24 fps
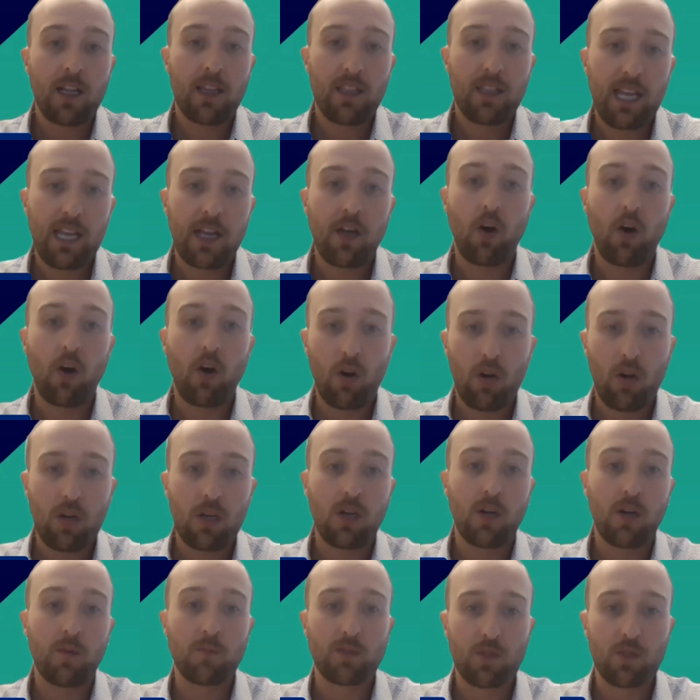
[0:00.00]
they are
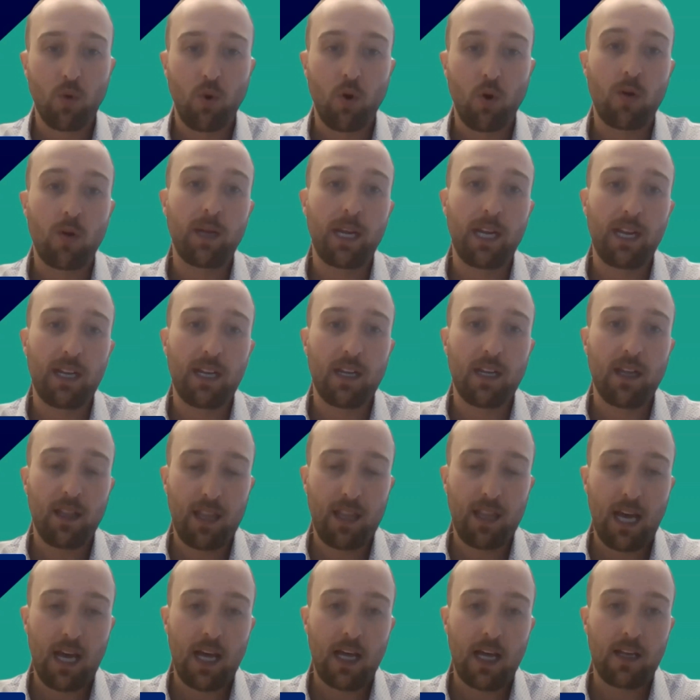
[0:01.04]
absorbing
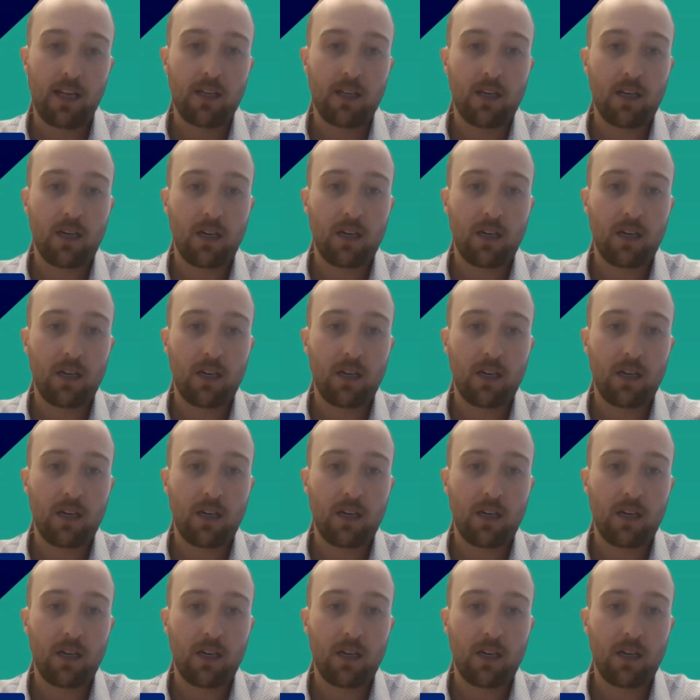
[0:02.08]
that